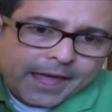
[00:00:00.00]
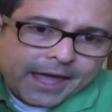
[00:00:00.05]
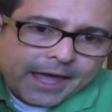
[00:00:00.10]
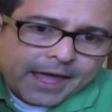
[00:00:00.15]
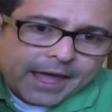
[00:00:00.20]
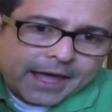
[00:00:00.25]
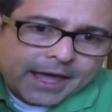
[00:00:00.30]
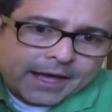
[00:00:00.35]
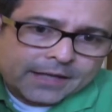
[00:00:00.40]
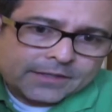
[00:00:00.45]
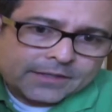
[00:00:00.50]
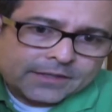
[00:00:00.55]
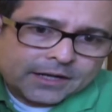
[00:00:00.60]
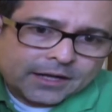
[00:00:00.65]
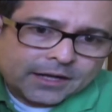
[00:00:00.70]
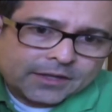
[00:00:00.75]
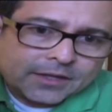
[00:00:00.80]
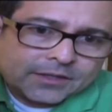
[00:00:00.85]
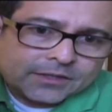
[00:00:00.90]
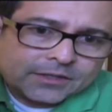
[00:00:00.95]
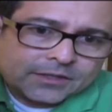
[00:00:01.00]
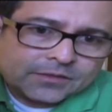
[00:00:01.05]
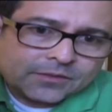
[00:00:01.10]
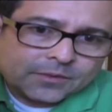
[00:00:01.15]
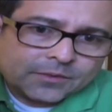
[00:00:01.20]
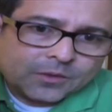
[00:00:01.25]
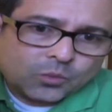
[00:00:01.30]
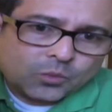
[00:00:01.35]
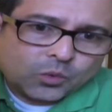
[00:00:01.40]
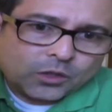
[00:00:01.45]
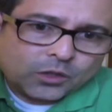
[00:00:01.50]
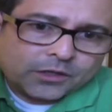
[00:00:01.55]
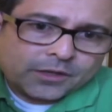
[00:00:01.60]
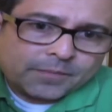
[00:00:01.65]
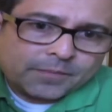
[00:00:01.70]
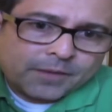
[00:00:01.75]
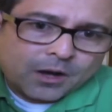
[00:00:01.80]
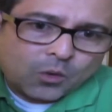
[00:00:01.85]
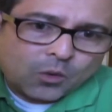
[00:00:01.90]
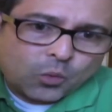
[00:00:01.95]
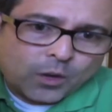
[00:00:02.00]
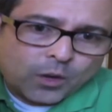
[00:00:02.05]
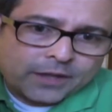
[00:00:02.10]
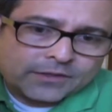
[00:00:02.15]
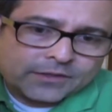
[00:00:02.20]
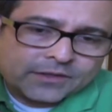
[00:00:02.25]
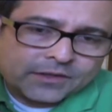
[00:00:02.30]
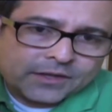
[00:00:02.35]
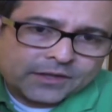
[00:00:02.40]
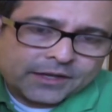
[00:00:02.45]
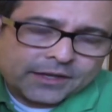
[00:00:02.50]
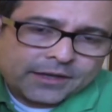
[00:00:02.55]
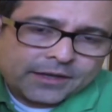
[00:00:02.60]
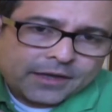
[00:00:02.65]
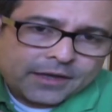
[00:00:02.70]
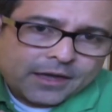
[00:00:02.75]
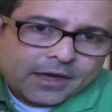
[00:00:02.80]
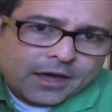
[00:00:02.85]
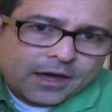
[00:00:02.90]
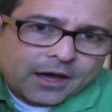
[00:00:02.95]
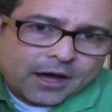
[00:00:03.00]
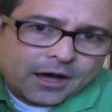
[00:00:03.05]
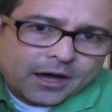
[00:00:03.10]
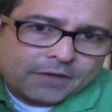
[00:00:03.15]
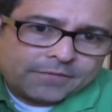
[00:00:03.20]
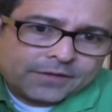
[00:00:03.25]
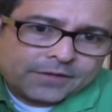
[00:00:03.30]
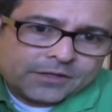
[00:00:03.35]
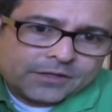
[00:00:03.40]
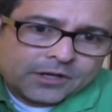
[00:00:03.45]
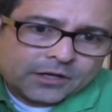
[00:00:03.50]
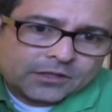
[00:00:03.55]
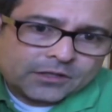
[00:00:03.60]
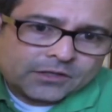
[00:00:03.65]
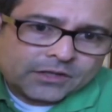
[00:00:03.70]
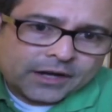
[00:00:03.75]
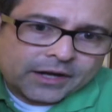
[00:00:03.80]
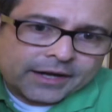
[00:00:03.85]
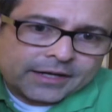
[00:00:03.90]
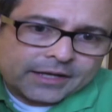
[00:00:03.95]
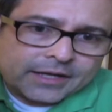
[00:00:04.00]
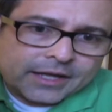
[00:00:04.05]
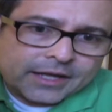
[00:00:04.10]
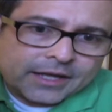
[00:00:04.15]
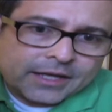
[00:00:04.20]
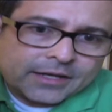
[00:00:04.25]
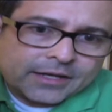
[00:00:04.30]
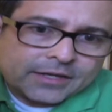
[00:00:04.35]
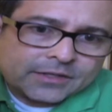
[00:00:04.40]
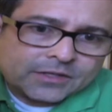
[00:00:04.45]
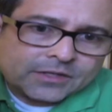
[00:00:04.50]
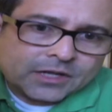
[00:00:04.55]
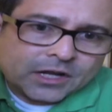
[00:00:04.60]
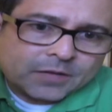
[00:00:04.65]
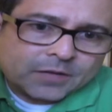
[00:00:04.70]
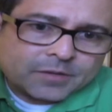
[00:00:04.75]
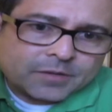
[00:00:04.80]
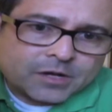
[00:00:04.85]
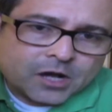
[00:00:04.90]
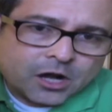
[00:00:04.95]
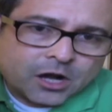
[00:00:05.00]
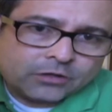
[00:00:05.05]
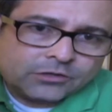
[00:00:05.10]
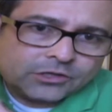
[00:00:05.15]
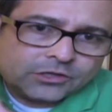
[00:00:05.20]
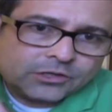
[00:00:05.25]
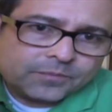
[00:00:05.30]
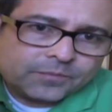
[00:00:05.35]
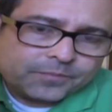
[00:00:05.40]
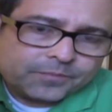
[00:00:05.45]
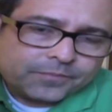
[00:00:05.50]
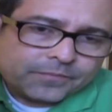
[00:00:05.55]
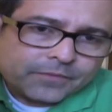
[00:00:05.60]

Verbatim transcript: and uh, this is from the William Wesley uh, Vineyard site in Sonoma Coast,